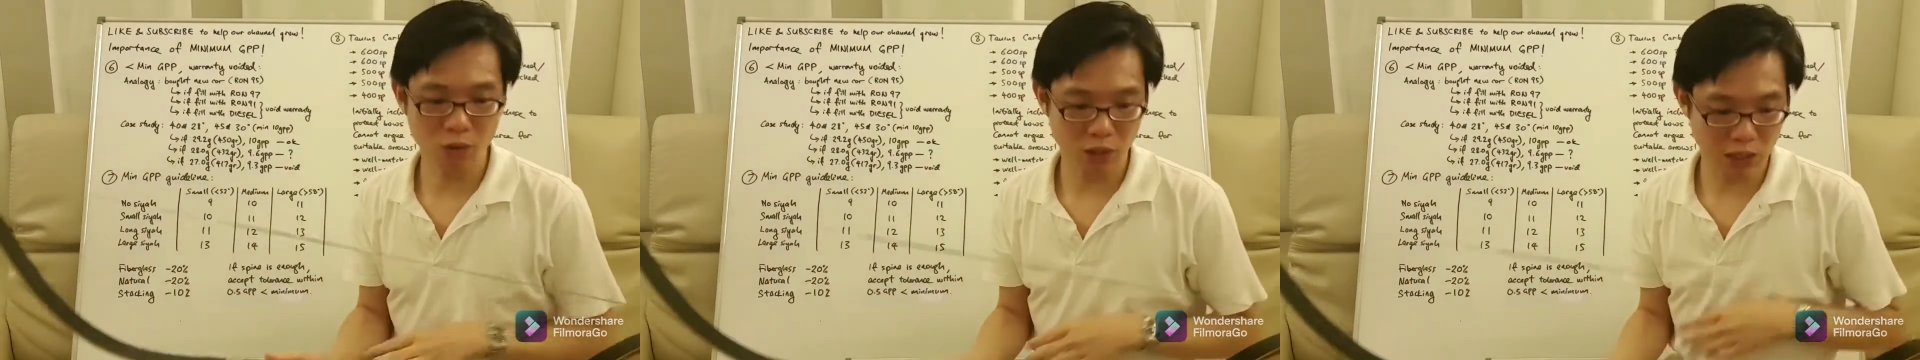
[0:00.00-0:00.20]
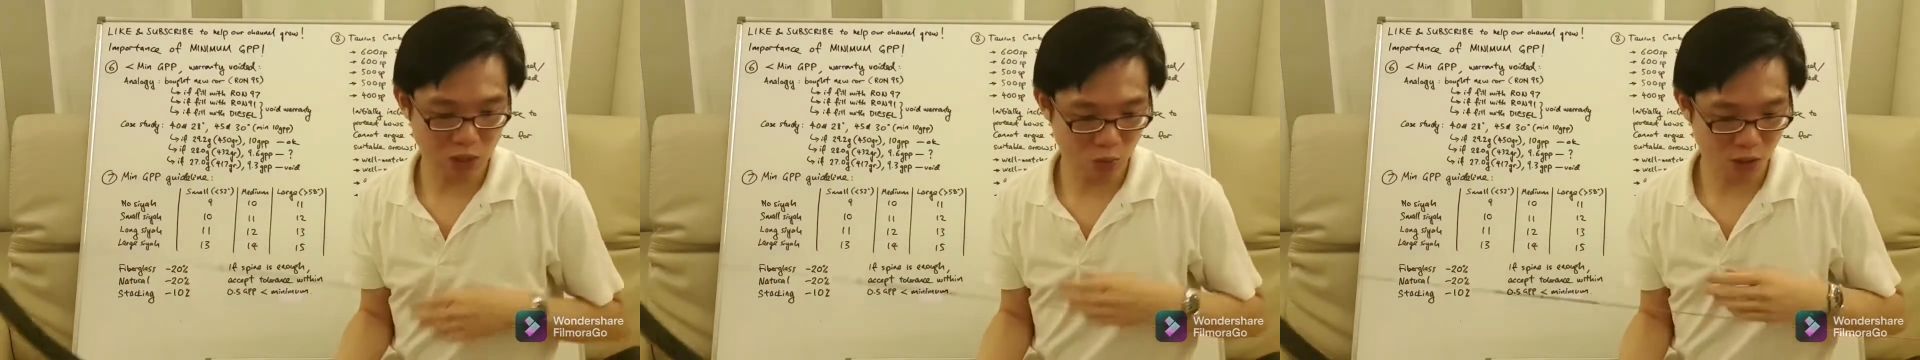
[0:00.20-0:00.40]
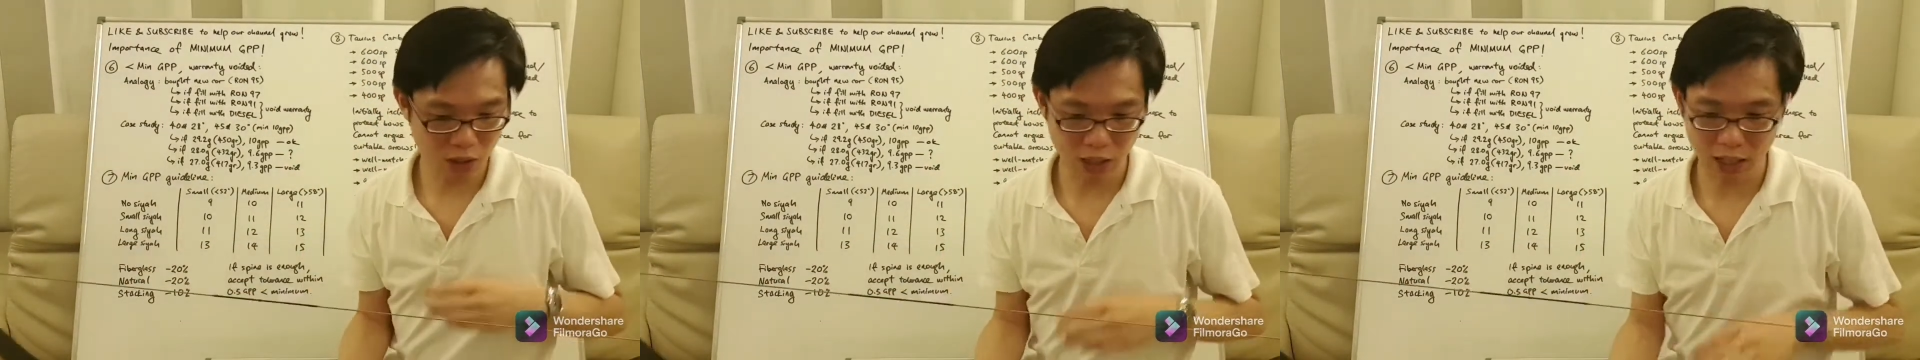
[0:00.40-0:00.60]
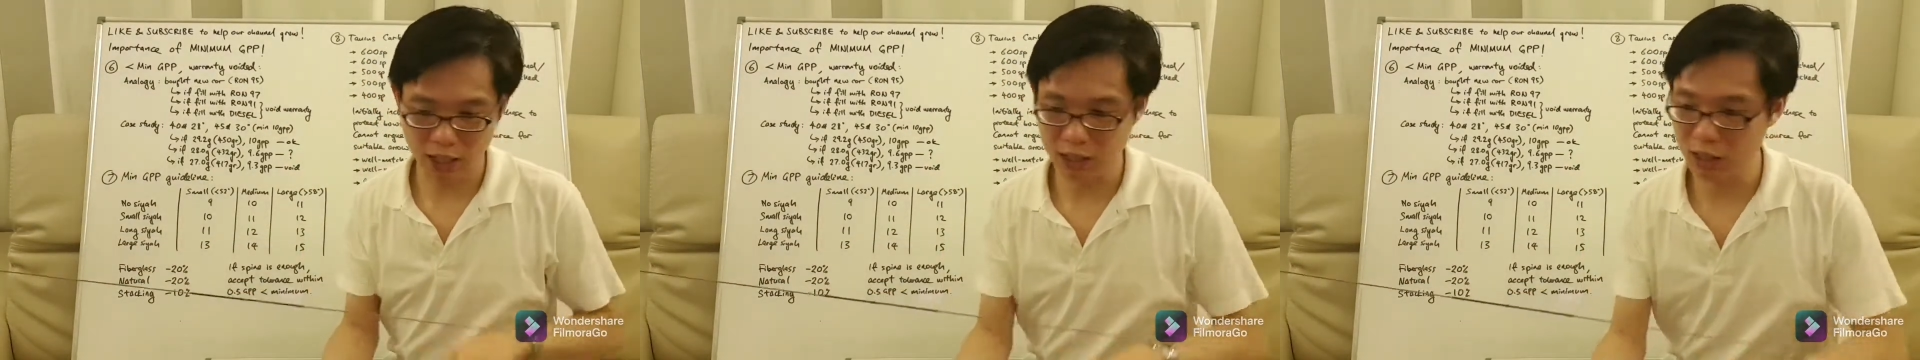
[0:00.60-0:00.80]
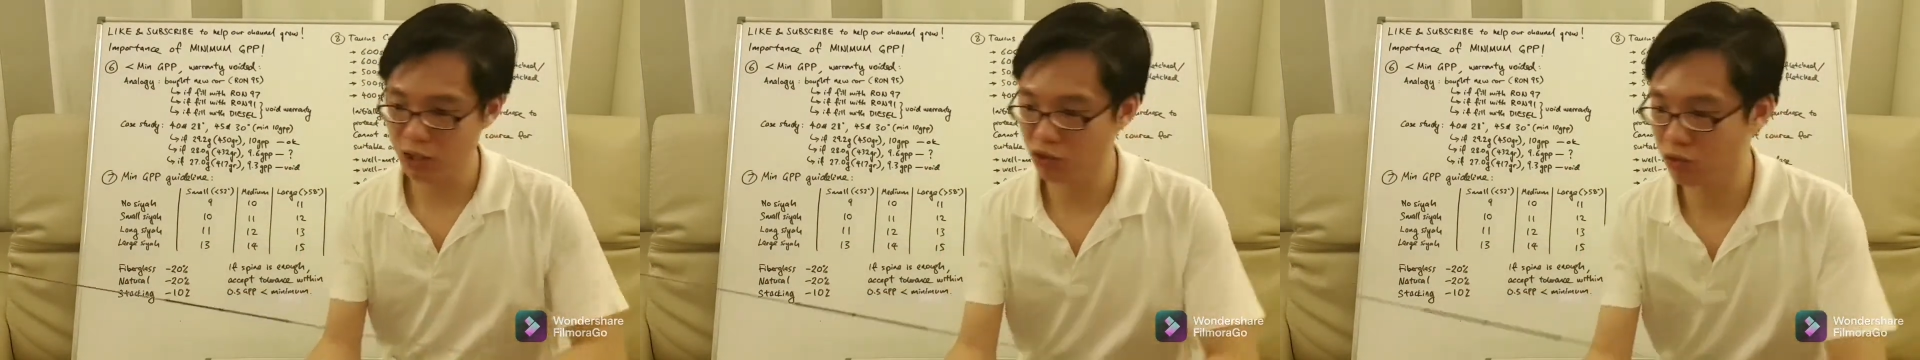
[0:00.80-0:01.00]
with this one,
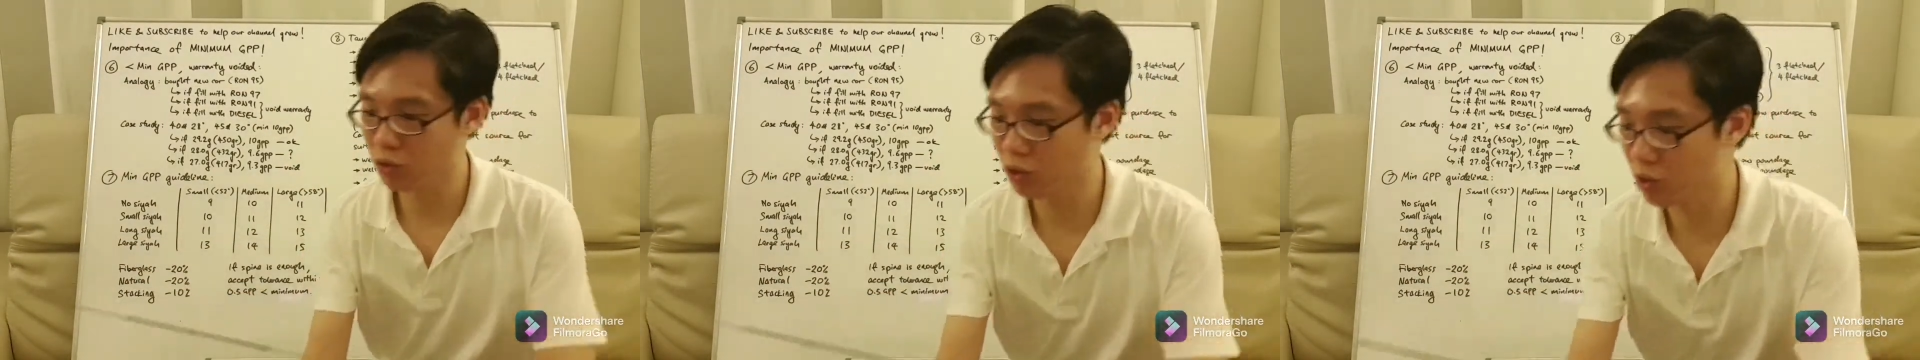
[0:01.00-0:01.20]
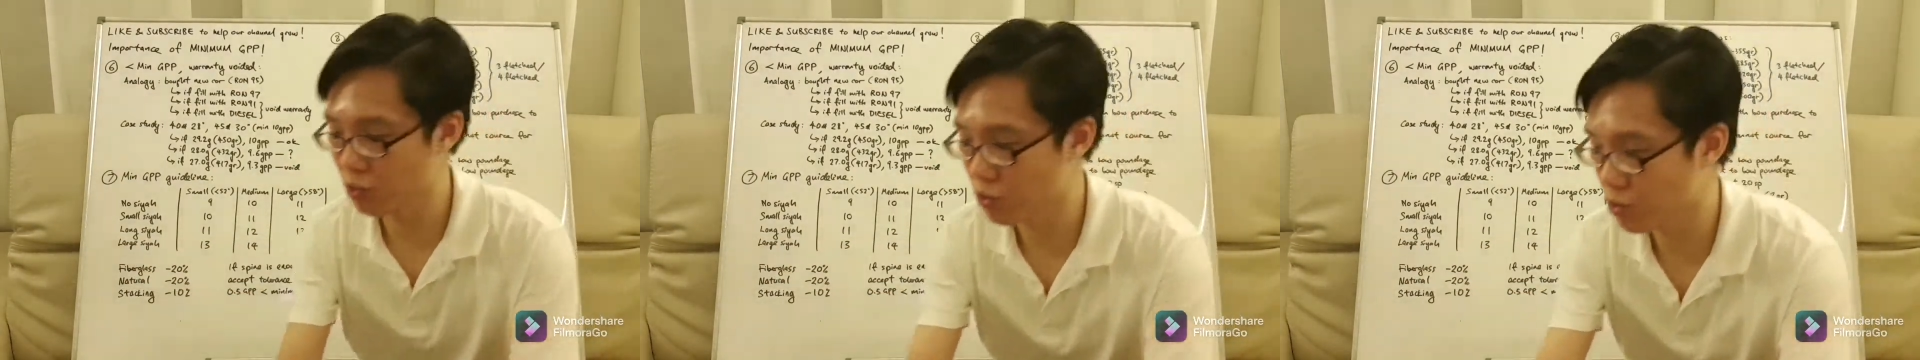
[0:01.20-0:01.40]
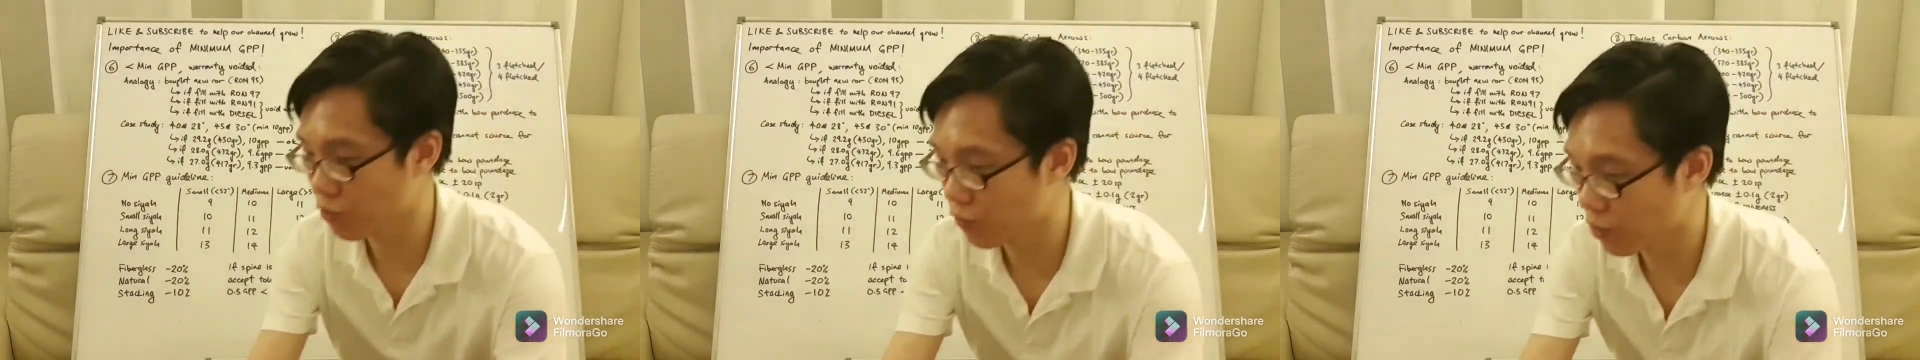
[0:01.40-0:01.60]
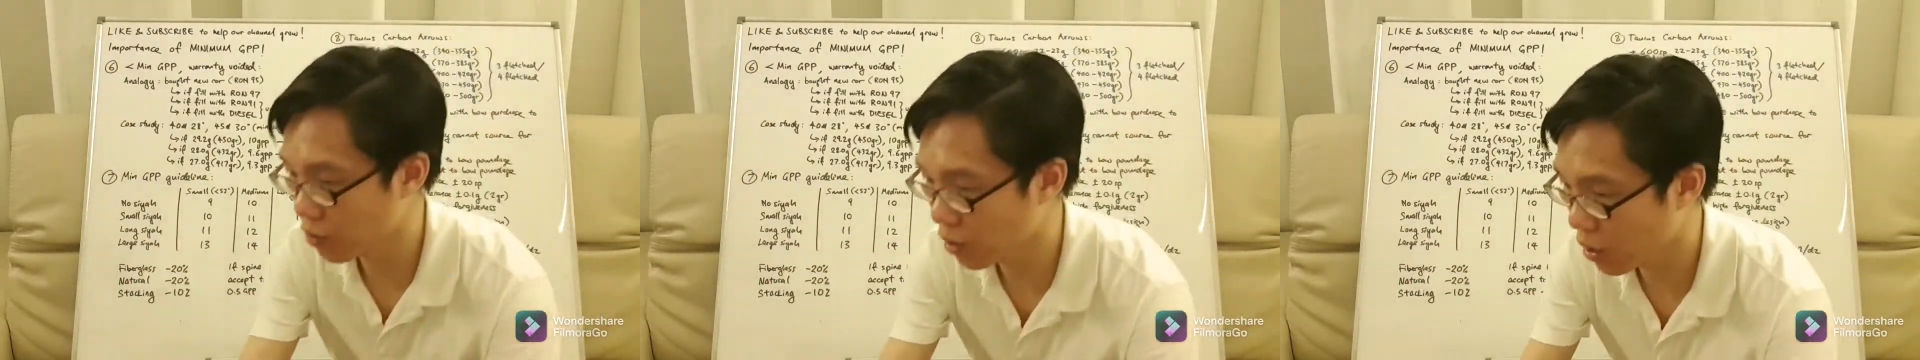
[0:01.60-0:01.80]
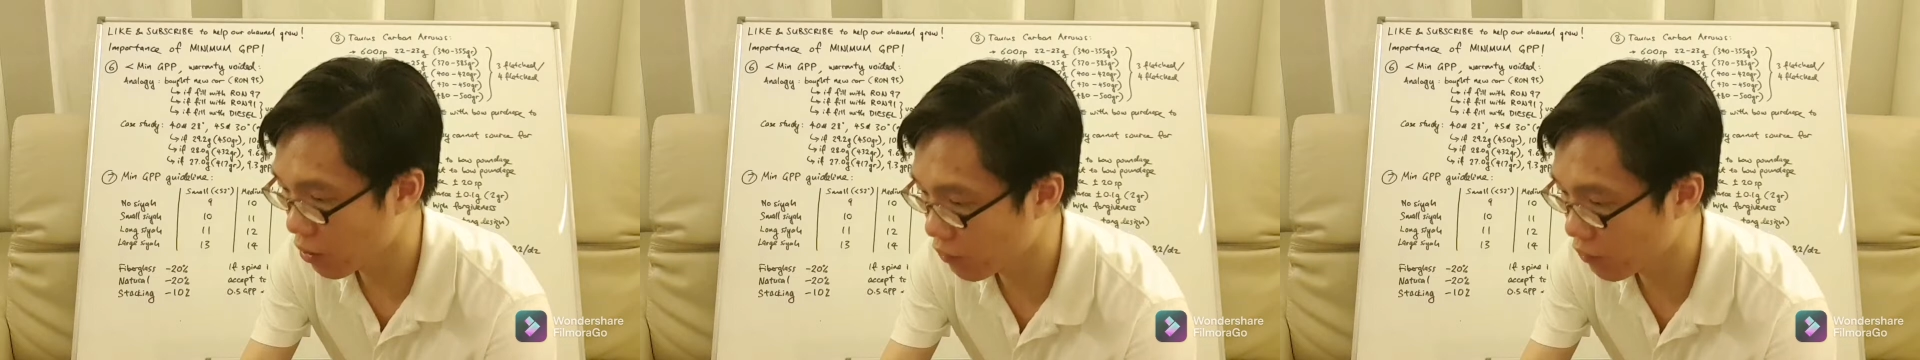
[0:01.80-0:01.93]
I actually use very